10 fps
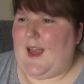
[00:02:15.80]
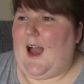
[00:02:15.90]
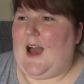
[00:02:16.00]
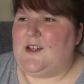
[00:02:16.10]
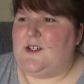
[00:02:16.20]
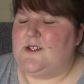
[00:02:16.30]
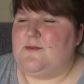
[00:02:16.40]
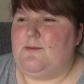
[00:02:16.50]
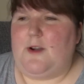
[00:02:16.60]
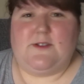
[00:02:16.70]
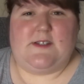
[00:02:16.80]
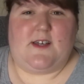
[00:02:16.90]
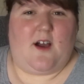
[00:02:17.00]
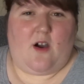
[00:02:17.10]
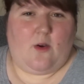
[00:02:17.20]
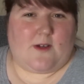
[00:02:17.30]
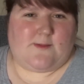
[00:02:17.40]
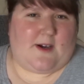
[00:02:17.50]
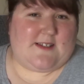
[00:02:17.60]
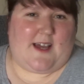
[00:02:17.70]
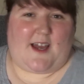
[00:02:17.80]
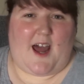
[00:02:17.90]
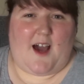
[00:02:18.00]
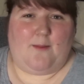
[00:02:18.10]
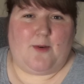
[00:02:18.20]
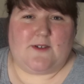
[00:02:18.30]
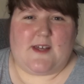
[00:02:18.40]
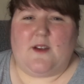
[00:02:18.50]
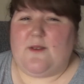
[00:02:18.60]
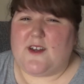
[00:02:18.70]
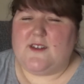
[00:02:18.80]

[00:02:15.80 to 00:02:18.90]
and mostly I always buy second-hand books anyway.